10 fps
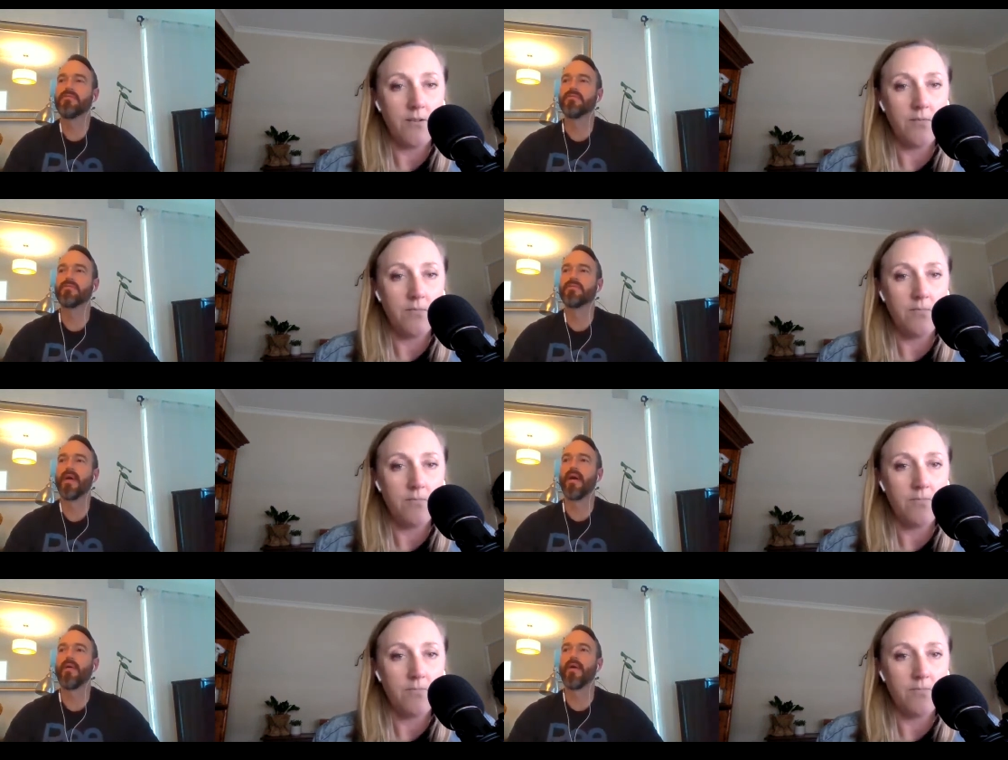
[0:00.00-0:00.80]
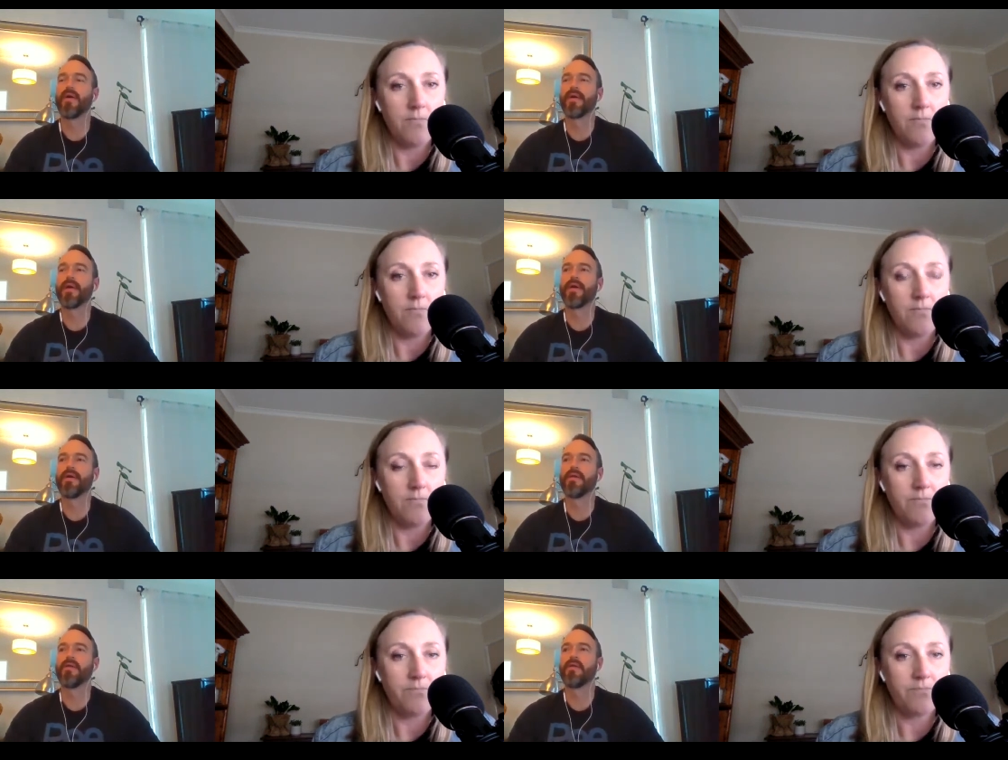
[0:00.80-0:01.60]
Speaker 1: Oh, wow.
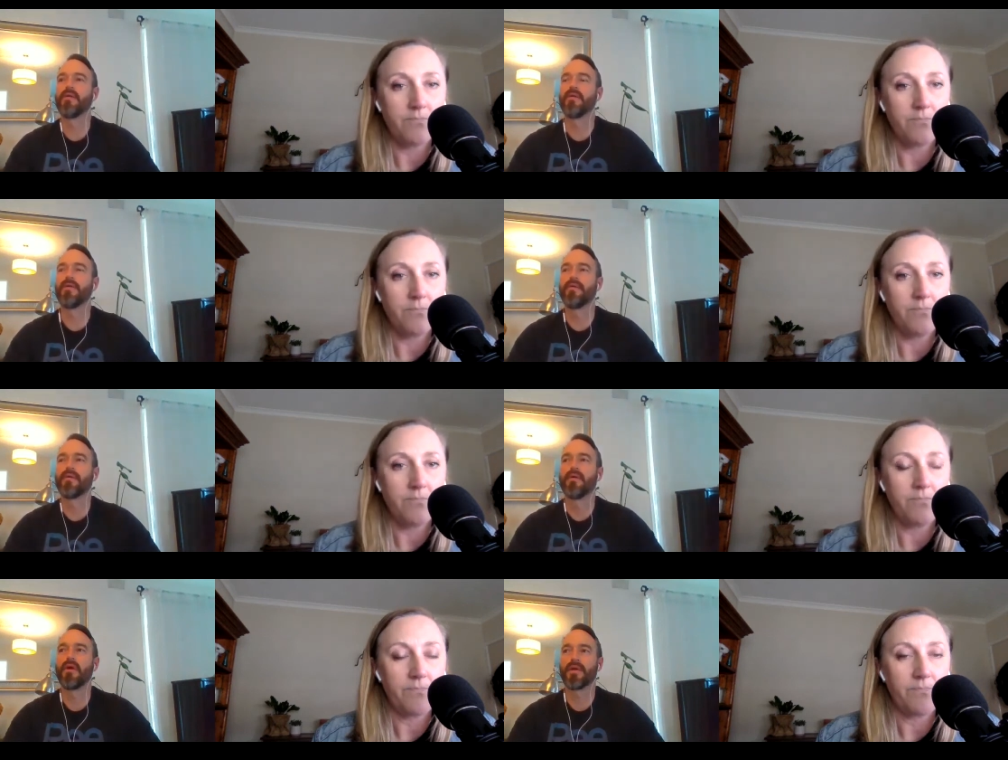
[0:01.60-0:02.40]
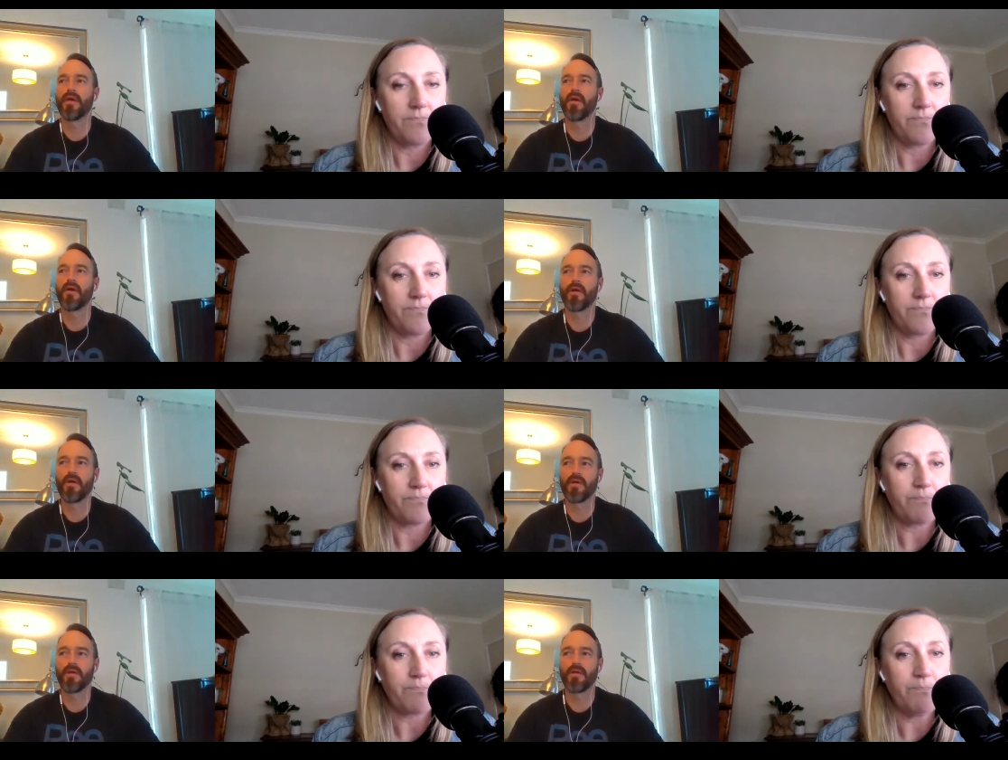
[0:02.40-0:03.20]
Okay. Okay.
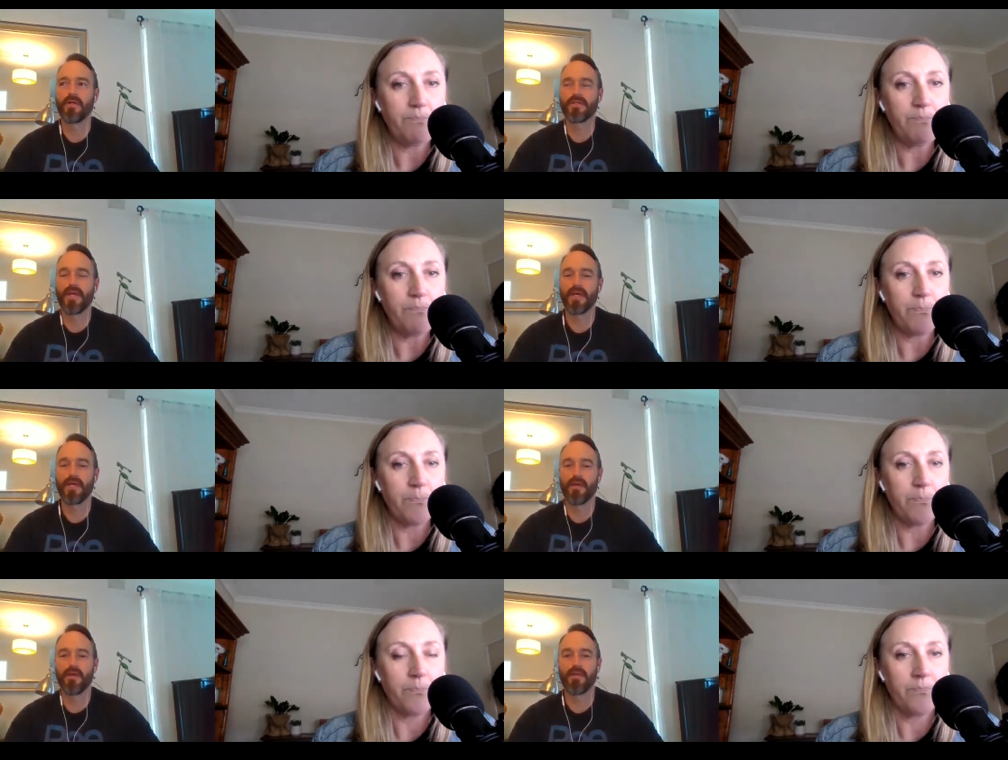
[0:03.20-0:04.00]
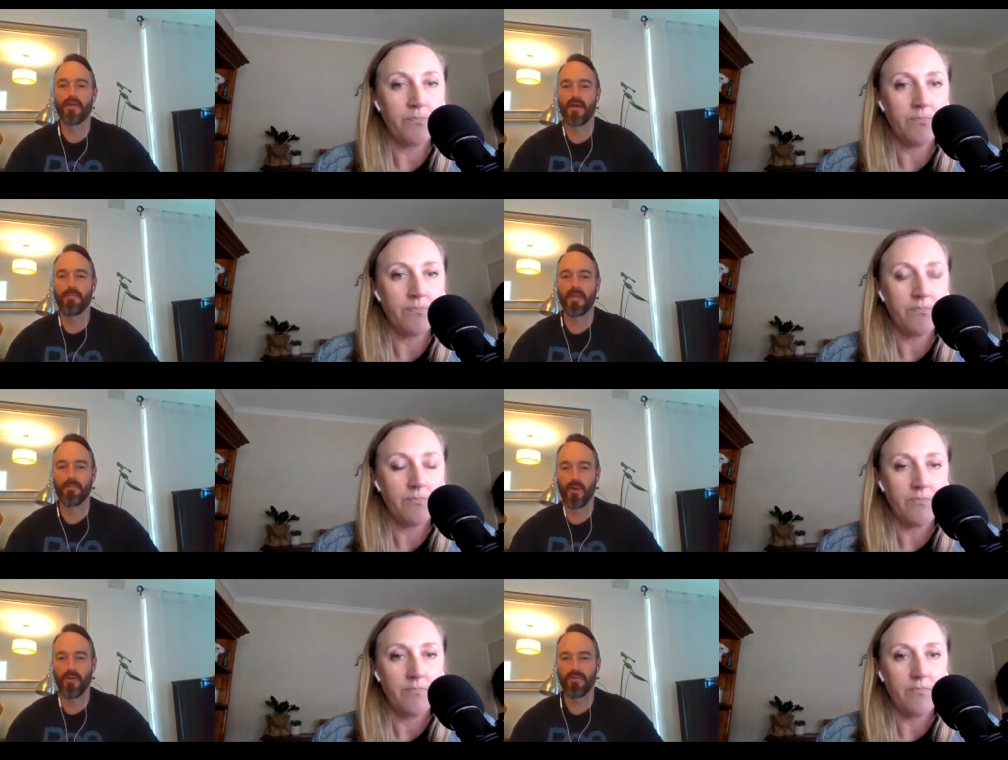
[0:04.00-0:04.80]
Can I can I say that a bit
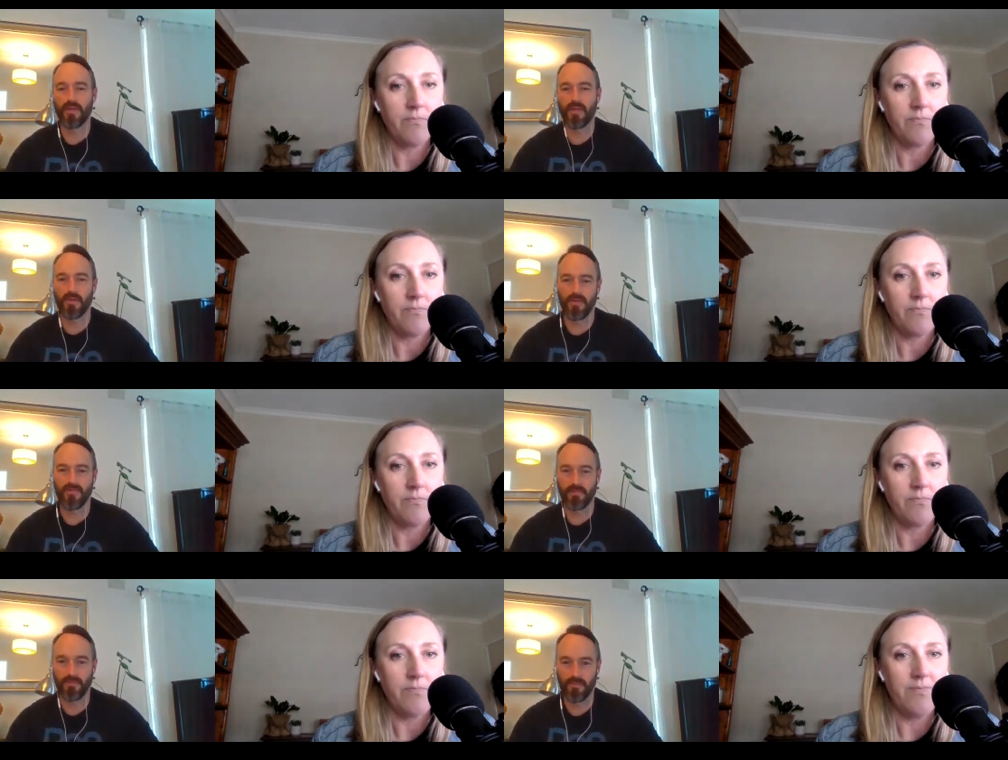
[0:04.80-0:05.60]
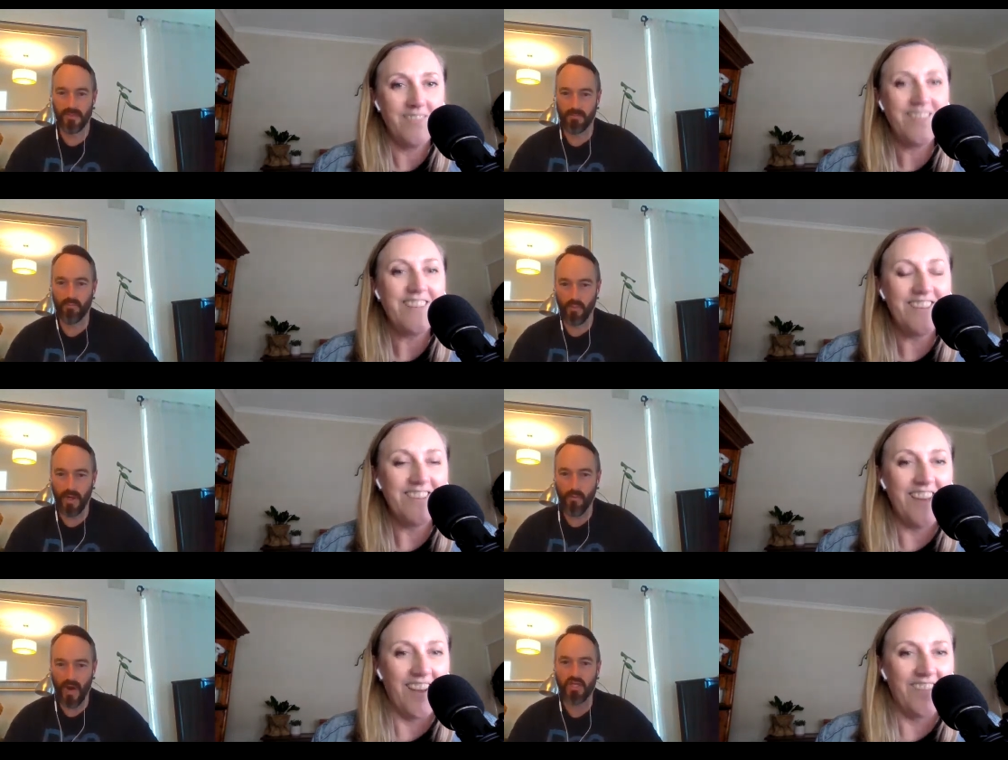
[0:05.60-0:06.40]
of both, and I'll give some some
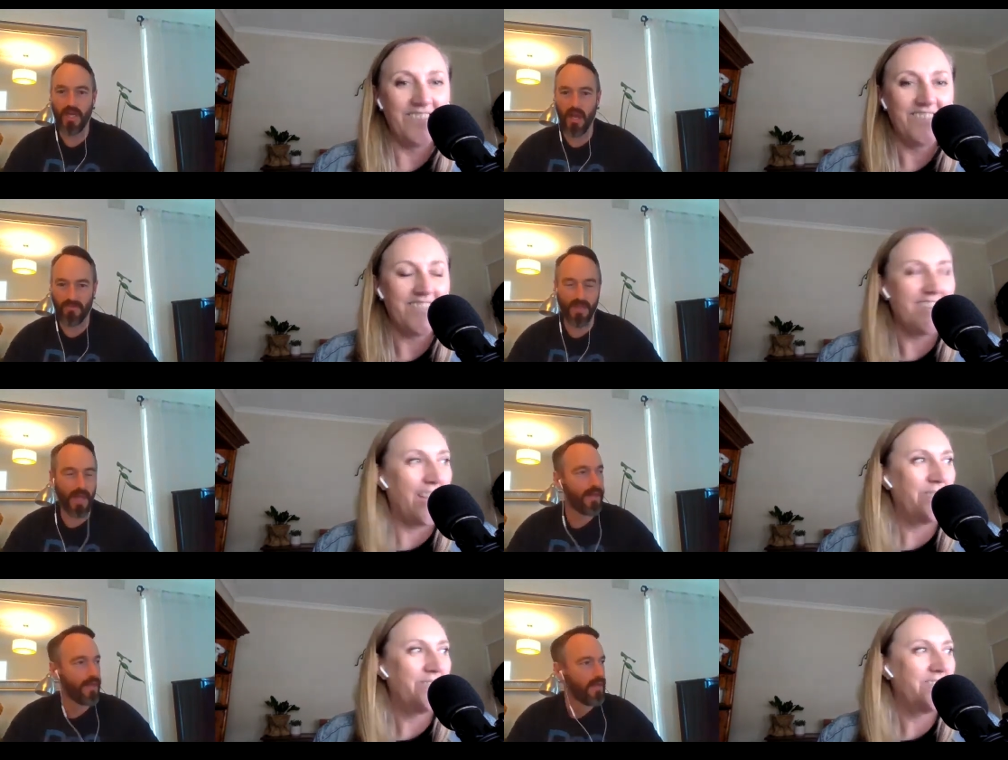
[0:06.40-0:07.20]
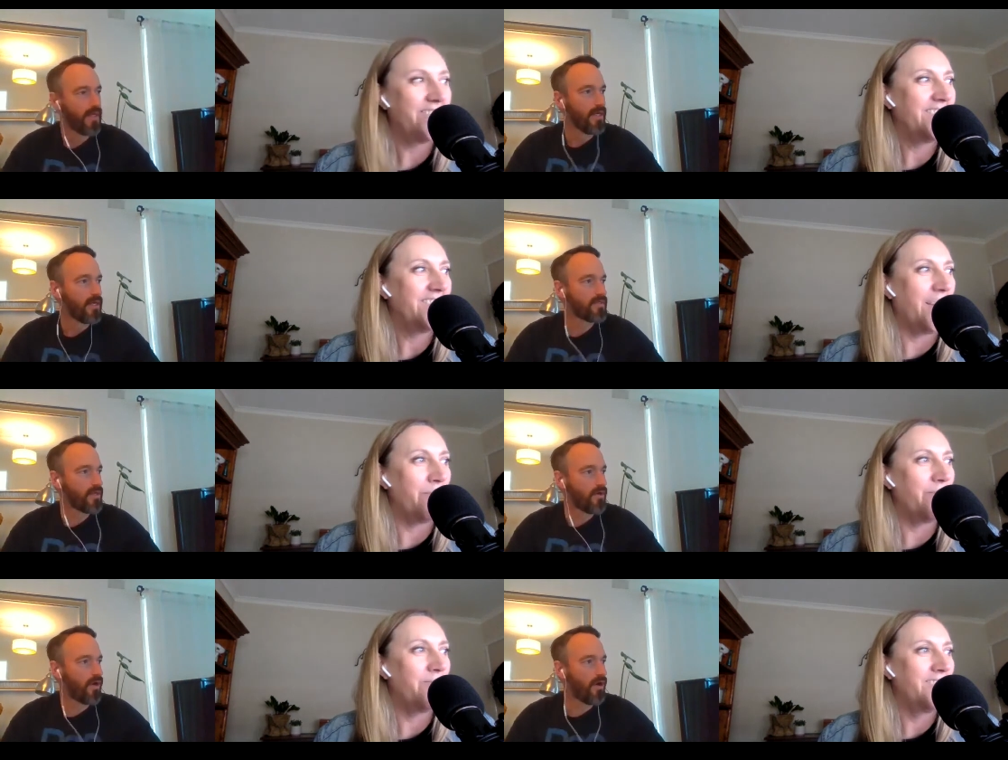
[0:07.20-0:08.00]
yeah. rationale yeah. for that. Yeah.
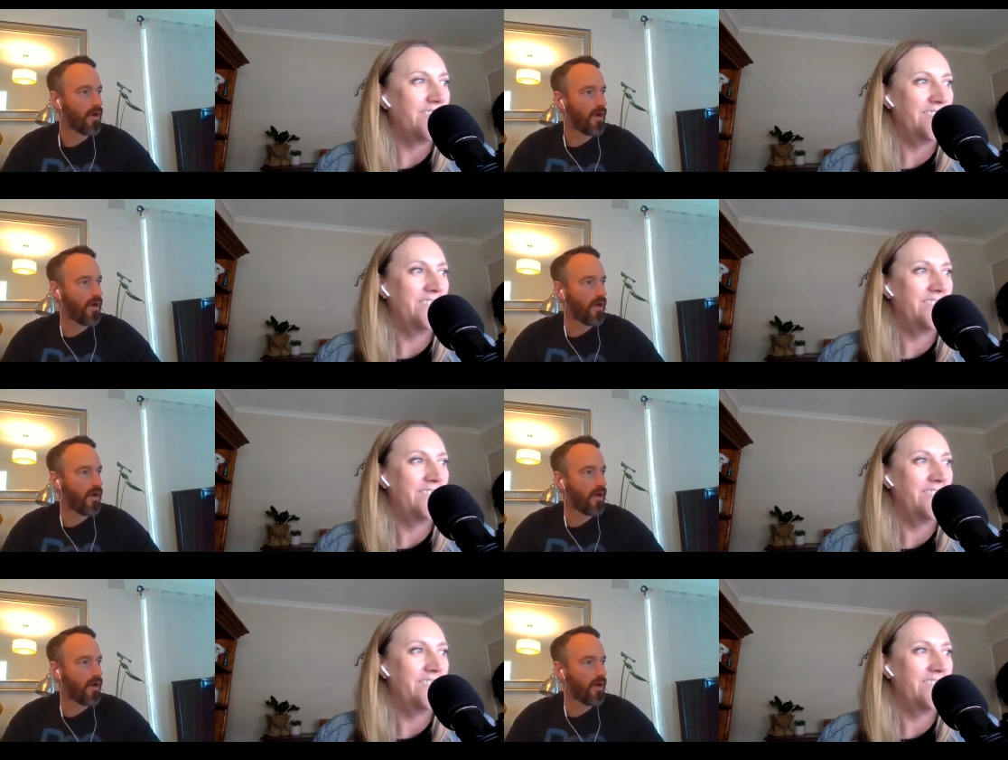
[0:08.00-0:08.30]
So